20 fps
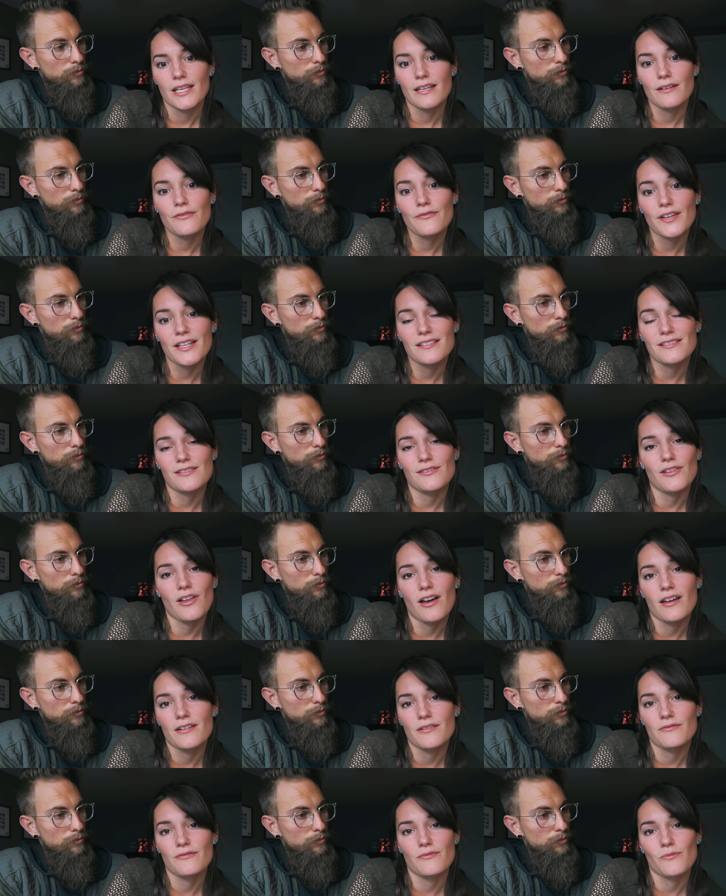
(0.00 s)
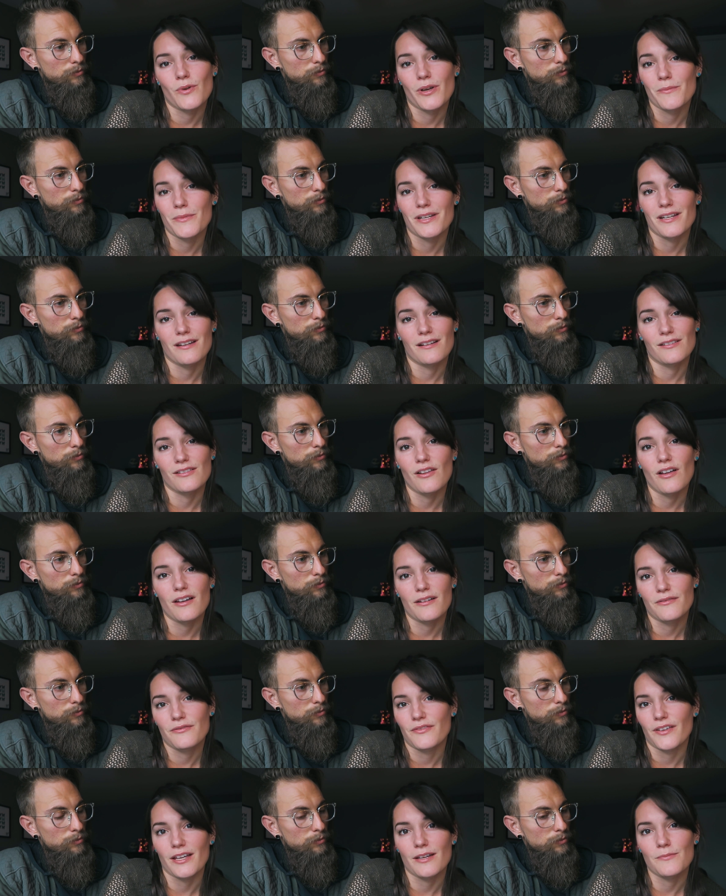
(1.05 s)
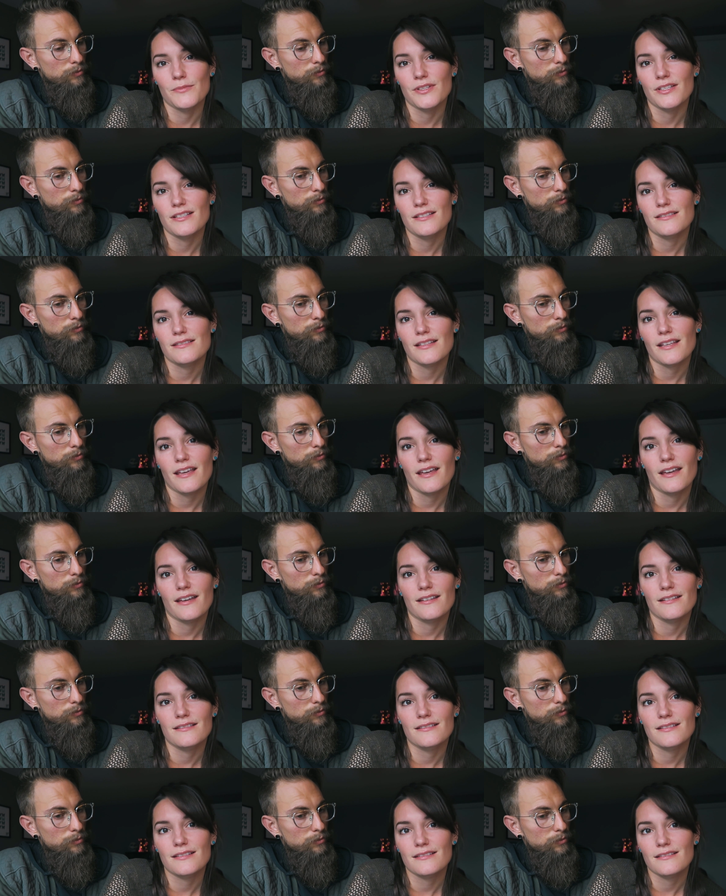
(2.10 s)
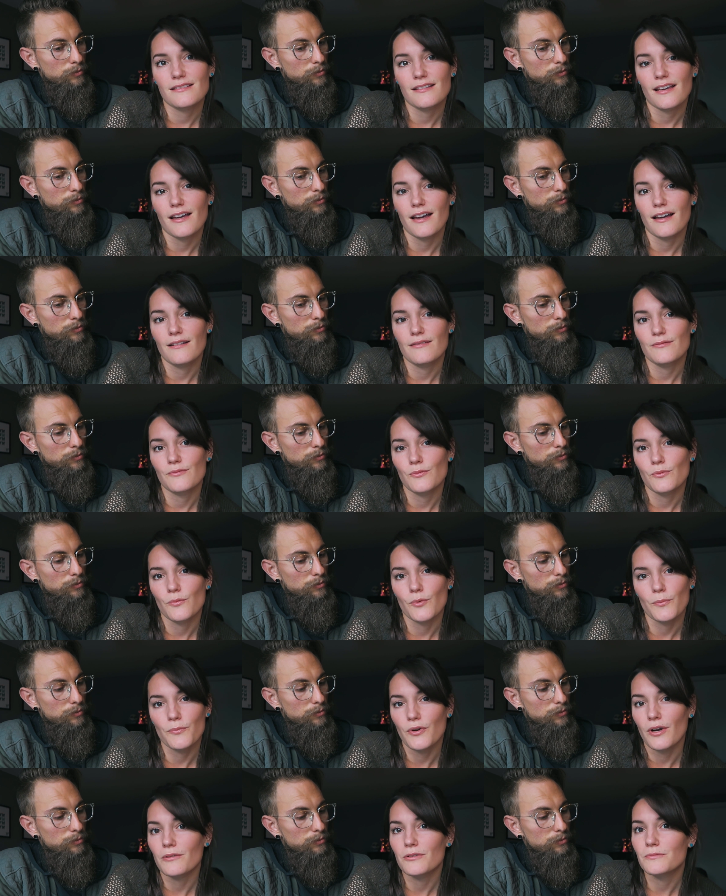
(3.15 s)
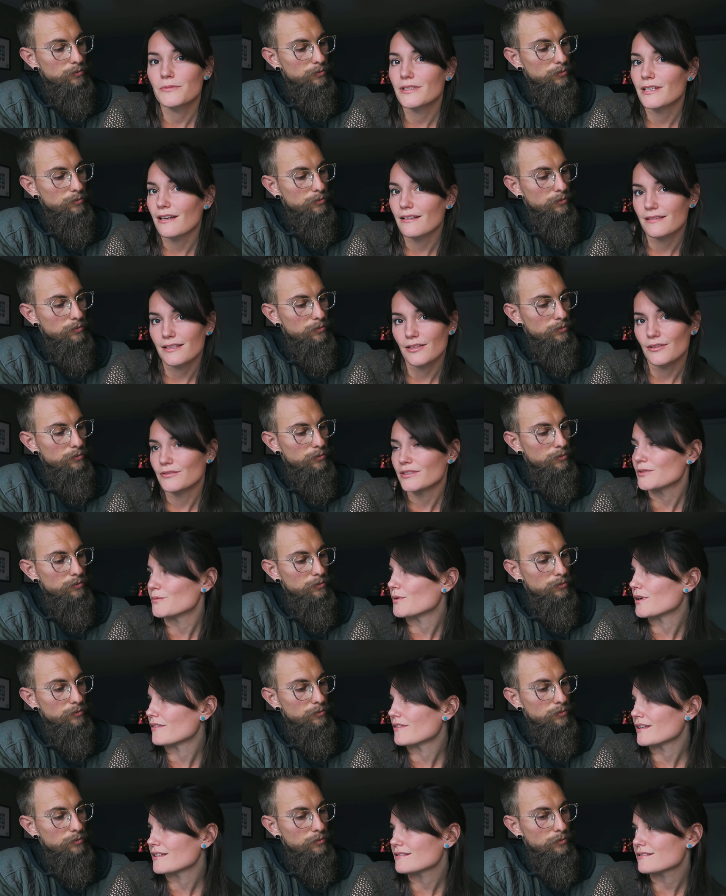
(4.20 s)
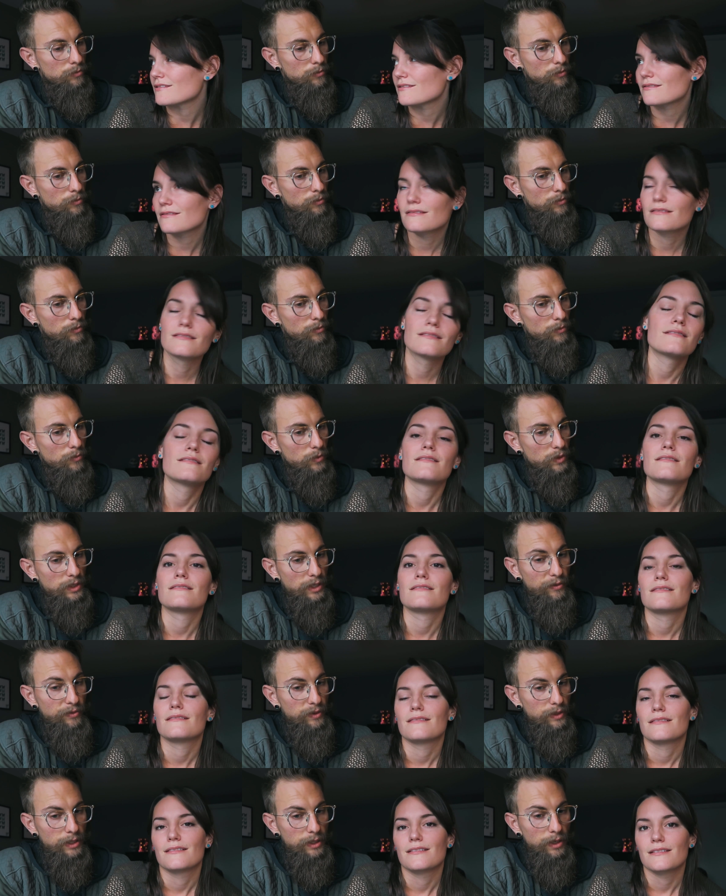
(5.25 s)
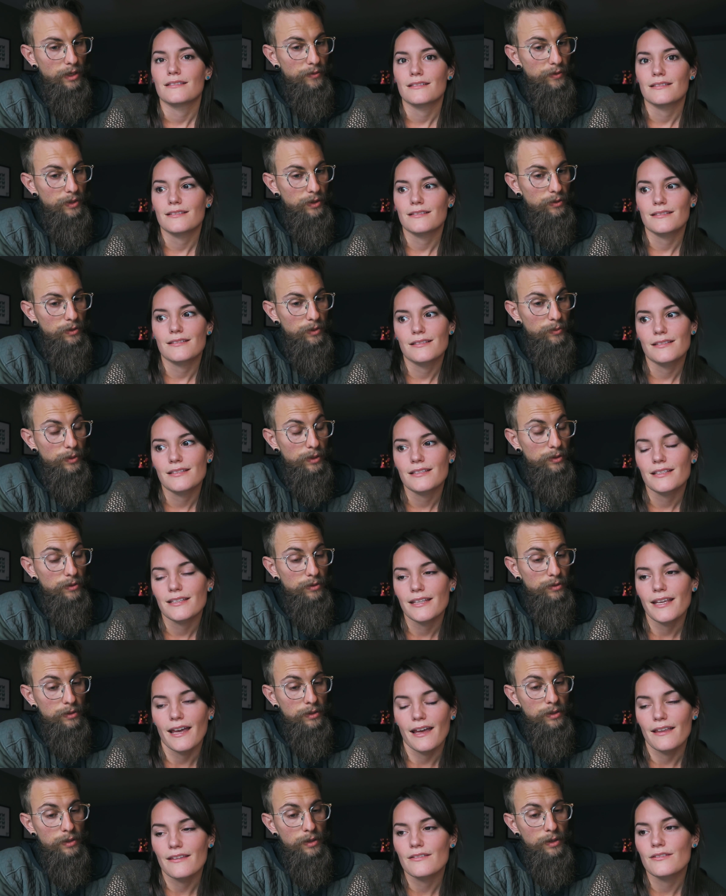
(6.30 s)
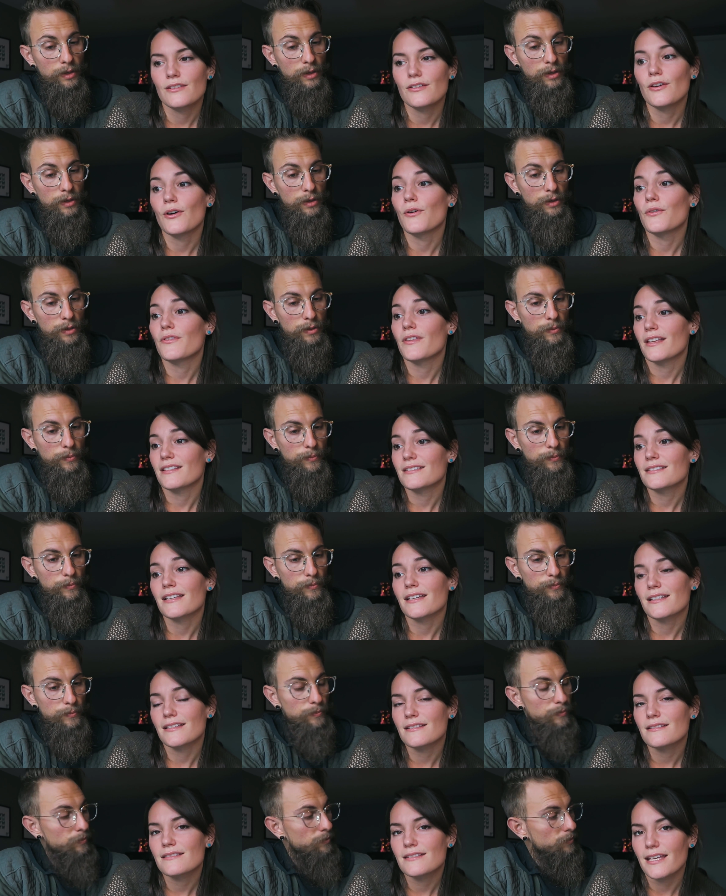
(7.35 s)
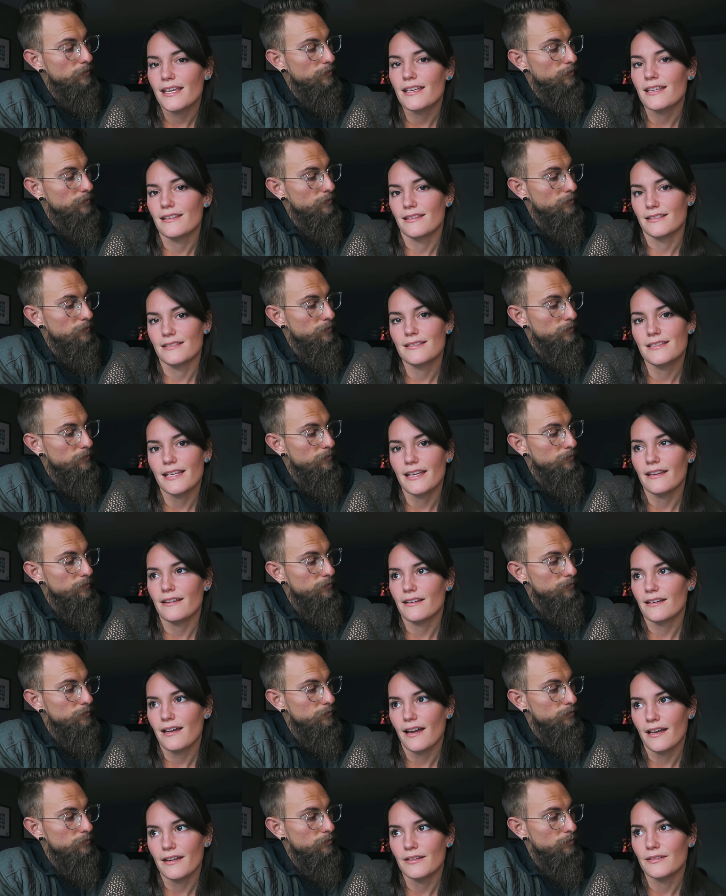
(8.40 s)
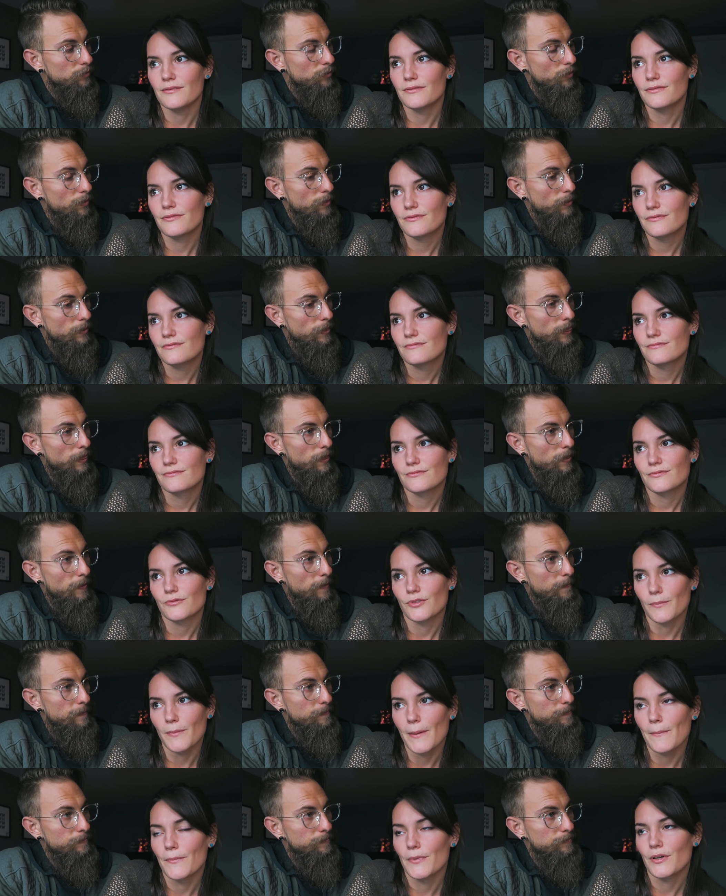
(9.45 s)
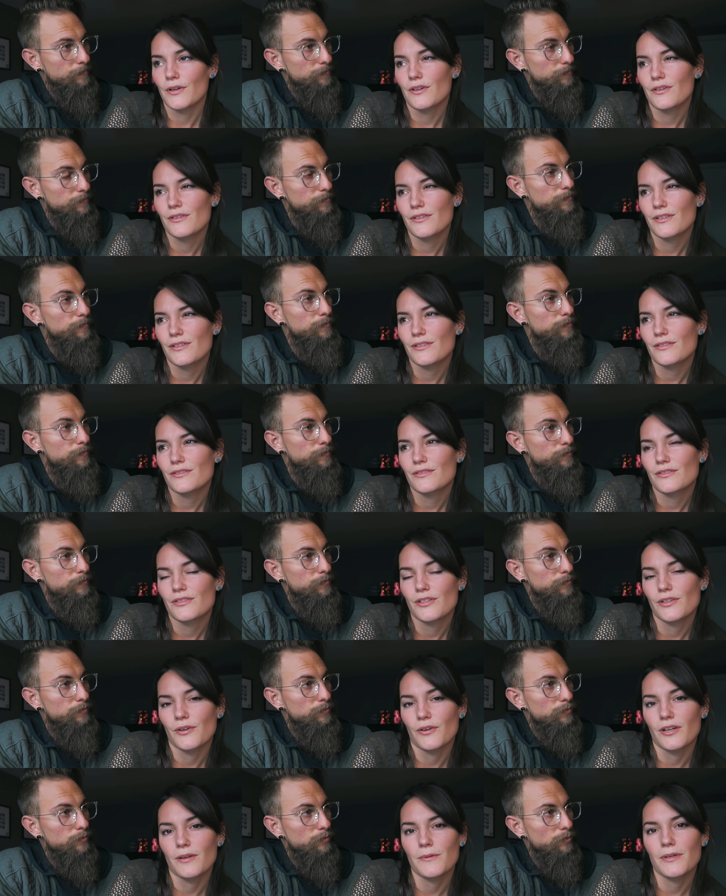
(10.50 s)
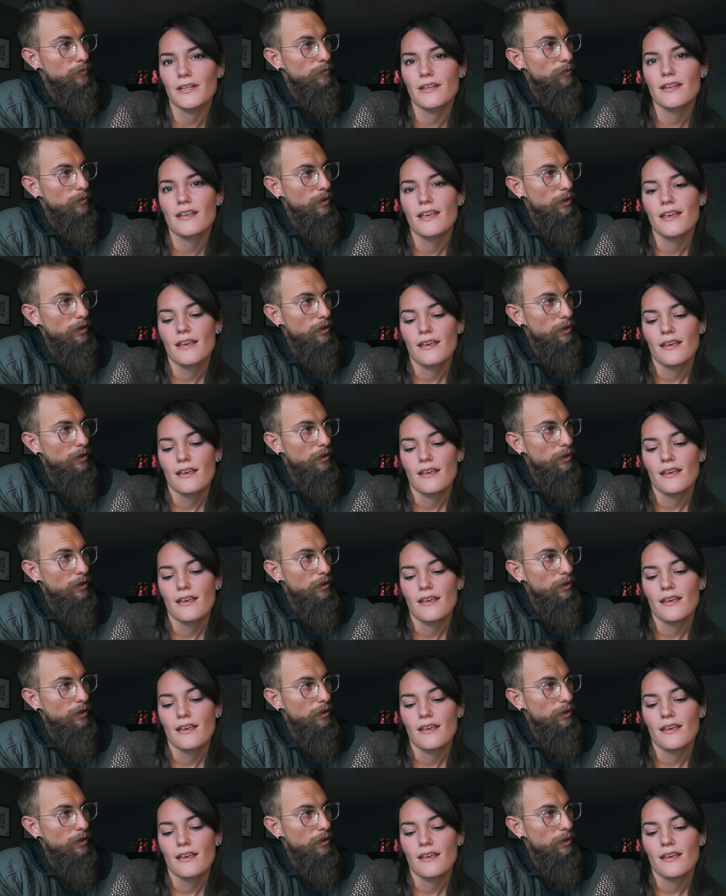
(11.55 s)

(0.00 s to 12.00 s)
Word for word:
Speaker 1: it affects a lot of women and a lot of families, and we're probably not the only one that's
Speaker 2: definitely not the only one. Yeah,
Speaker 1: no, that's like taking this day to kind of remember. Mm-hmm. You know what I mean?